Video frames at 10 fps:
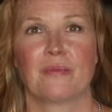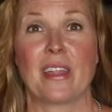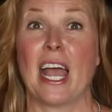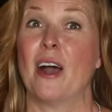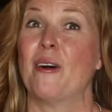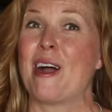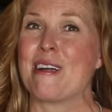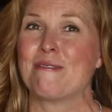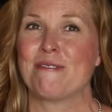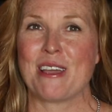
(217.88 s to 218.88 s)
Now,
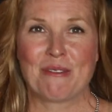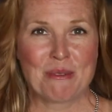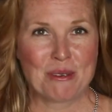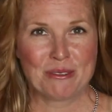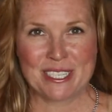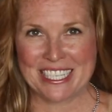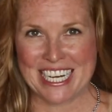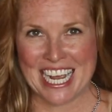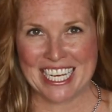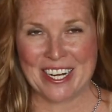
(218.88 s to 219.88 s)
our favorite movie
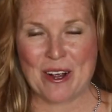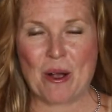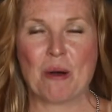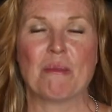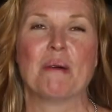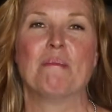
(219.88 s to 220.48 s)
snack at home,